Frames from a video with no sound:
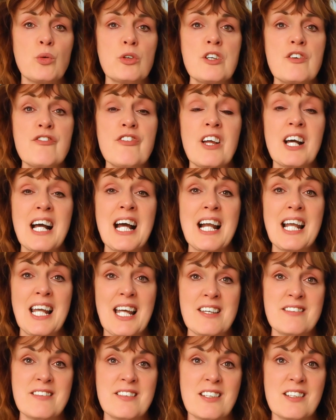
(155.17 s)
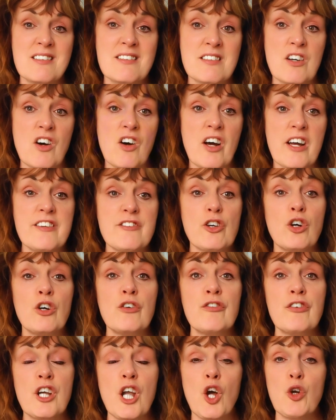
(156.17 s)
one of the classic signs of
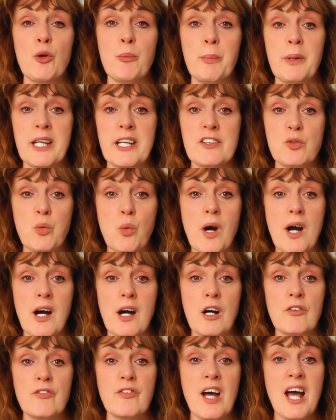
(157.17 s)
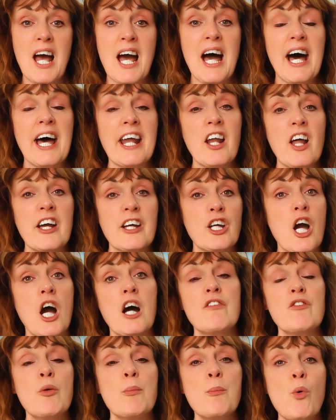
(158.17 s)
low B12, and I
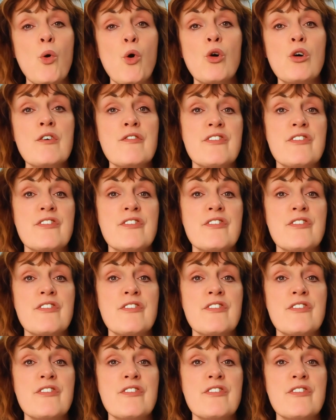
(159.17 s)
cover more